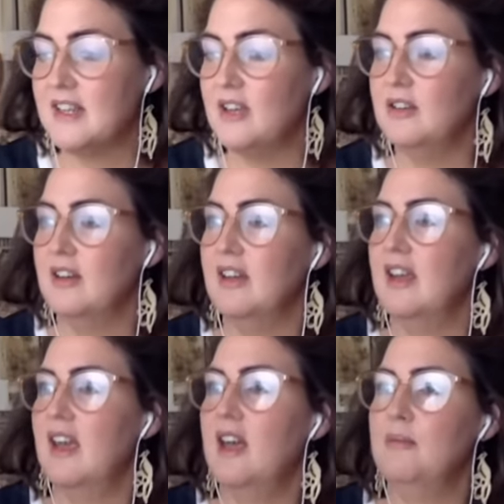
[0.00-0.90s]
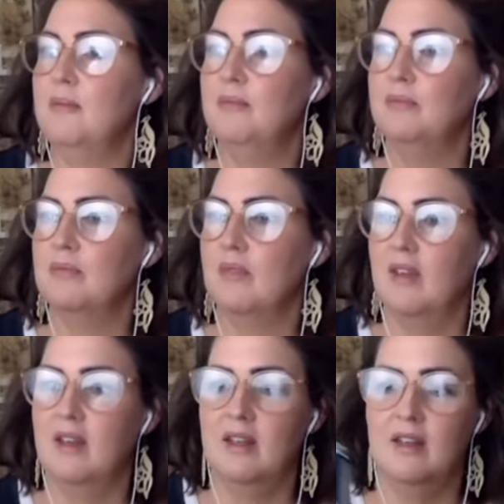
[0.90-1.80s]
so um,
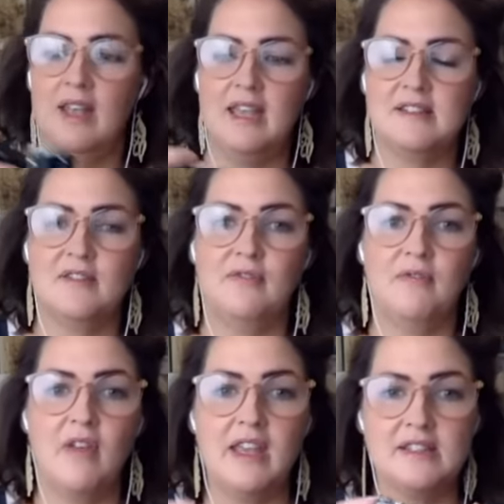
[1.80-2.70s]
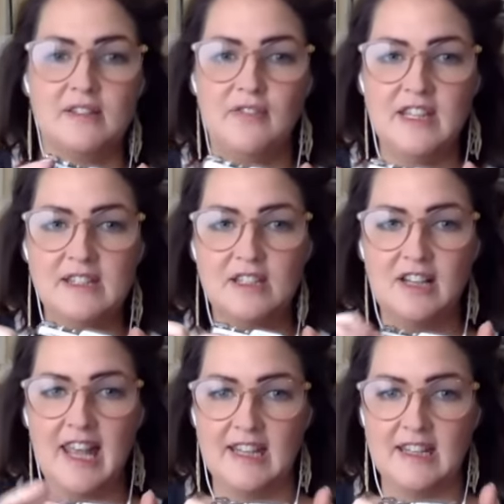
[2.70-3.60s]
it's a it's a vintage
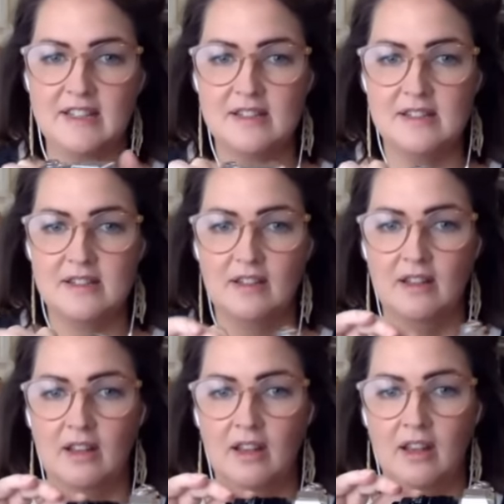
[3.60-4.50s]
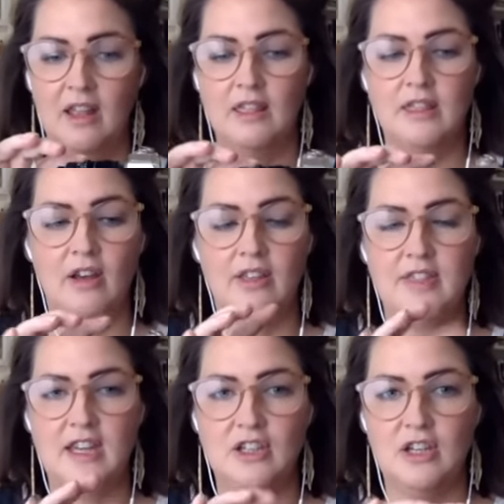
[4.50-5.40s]
lens that I
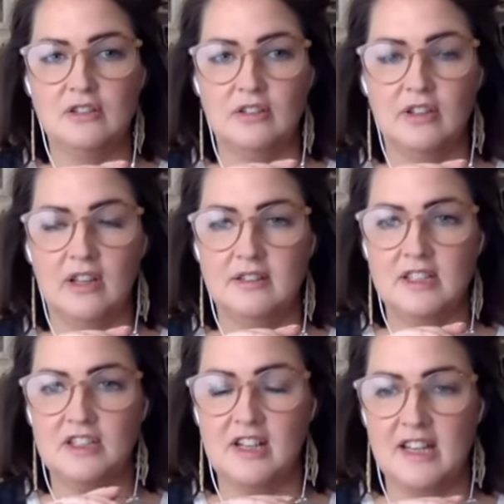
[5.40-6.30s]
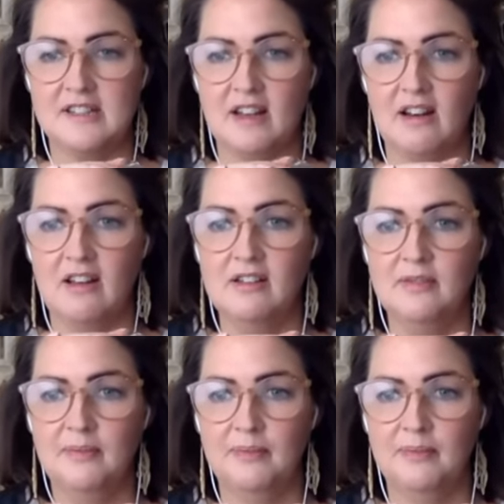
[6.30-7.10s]
then use on a digital SLR.